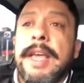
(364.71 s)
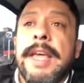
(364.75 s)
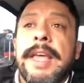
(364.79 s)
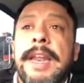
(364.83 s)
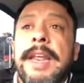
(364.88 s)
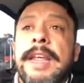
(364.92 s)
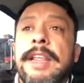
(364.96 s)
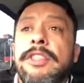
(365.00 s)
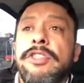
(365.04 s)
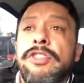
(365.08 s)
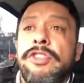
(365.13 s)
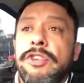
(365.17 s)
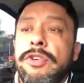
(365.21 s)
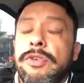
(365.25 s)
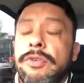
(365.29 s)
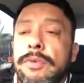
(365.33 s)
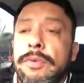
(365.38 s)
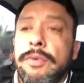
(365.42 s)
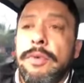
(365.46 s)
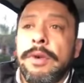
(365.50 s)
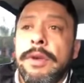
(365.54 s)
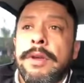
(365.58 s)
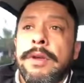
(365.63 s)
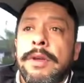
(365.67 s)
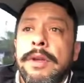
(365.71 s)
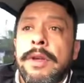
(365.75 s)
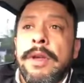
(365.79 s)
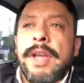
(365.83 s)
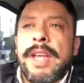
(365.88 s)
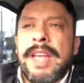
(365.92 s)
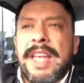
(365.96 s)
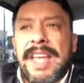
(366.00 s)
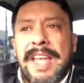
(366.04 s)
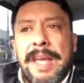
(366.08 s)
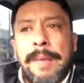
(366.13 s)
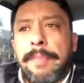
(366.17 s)
And in June,
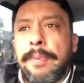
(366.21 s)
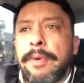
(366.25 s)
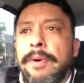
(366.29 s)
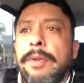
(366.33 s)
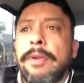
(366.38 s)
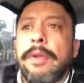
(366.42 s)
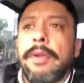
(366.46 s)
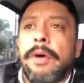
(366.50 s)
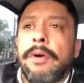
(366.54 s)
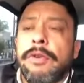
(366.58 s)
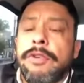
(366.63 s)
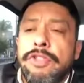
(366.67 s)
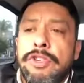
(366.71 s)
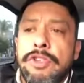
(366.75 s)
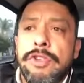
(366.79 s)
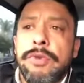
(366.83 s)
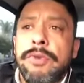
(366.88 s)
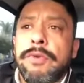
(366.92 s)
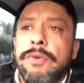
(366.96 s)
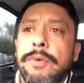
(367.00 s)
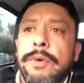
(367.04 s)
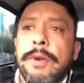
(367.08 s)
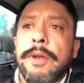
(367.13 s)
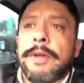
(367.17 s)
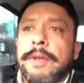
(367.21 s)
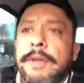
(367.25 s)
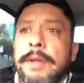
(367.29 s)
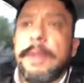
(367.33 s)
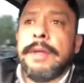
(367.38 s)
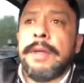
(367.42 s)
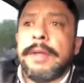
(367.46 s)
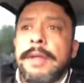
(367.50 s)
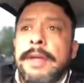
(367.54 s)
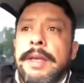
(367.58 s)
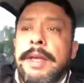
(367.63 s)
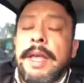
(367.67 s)
April or June,
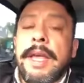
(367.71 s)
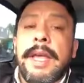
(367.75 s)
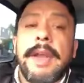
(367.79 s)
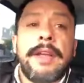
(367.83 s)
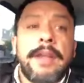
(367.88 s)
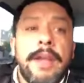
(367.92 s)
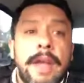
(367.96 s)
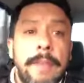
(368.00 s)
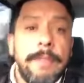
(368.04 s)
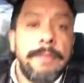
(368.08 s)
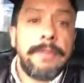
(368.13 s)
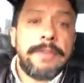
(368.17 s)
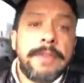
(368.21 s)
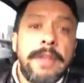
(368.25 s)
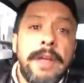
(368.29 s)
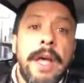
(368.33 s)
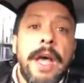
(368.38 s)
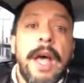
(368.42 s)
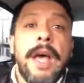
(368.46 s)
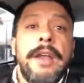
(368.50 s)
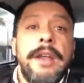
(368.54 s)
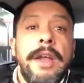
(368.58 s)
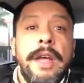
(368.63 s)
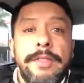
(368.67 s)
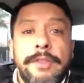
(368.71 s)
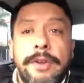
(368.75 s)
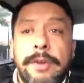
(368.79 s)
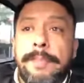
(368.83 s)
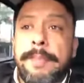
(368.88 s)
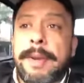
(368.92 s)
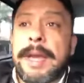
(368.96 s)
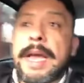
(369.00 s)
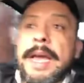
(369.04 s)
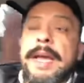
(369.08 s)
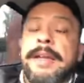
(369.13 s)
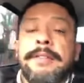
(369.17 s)
it comes the another
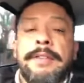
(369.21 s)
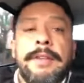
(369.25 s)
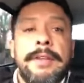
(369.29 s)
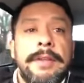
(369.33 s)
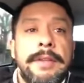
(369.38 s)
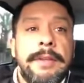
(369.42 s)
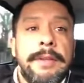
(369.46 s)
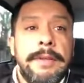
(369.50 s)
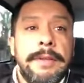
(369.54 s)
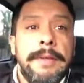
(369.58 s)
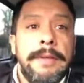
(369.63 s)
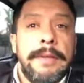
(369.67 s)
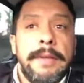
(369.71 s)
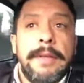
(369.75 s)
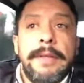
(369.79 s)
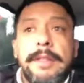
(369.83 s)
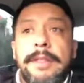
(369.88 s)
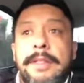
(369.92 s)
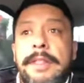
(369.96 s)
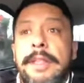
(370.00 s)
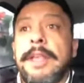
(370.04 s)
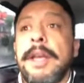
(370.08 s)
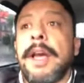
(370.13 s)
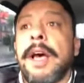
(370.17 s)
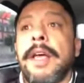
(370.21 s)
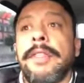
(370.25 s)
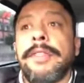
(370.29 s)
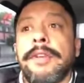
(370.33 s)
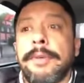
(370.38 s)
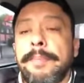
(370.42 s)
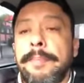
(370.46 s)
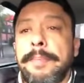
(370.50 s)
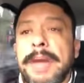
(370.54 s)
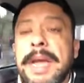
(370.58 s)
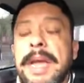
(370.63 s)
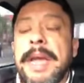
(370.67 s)
pact. The
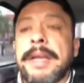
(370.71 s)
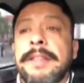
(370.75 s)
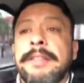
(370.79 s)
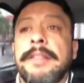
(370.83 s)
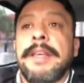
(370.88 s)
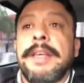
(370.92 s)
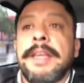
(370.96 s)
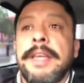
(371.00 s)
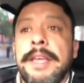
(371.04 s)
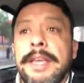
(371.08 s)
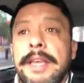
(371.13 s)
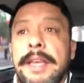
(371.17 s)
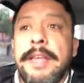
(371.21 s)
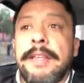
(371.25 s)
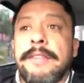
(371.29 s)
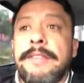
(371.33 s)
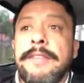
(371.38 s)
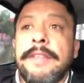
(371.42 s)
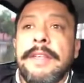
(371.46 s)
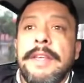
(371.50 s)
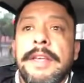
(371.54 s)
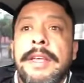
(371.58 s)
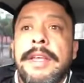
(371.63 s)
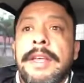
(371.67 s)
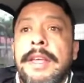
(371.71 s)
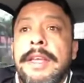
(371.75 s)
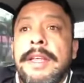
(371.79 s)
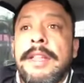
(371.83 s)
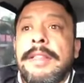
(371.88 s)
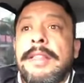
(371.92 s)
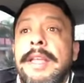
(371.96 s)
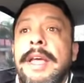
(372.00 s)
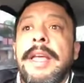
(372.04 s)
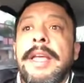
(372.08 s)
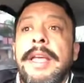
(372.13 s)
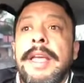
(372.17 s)
other pact is
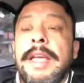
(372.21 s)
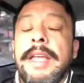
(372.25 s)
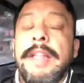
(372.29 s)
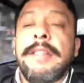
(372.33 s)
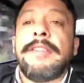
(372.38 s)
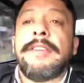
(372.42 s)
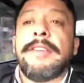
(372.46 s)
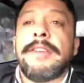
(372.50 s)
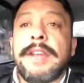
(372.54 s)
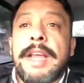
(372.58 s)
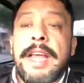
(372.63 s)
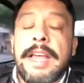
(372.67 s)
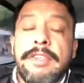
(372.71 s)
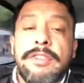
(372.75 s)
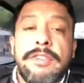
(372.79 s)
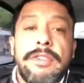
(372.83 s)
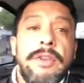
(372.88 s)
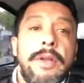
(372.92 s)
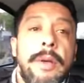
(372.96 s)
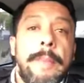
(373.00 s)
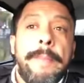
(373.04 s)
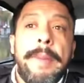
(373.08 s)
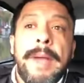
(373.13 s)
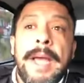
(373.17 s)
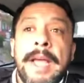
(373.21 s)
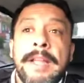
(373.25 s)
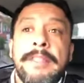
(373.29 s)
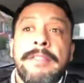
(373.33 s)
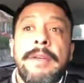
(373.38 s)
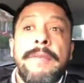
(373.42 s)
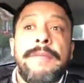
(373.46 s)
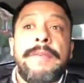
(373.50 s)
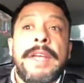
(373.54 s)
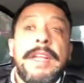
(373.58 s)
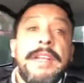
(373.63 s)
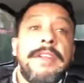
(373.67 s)
the International
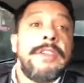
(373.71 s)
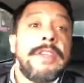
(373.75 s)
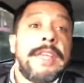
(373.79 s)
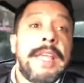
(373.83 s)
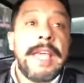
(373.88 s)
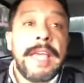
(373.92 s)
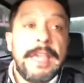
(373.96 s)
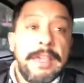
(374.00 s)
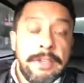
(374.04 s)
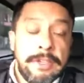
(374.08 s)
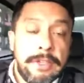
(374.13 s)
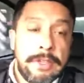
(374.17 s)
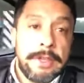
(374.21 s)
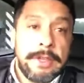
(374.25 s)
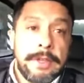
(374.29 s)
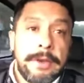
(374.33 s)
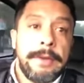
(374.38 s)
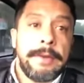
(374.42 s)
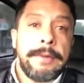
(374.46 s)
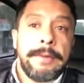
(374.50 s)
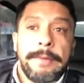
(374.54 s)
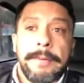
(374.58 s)
Pact of Education.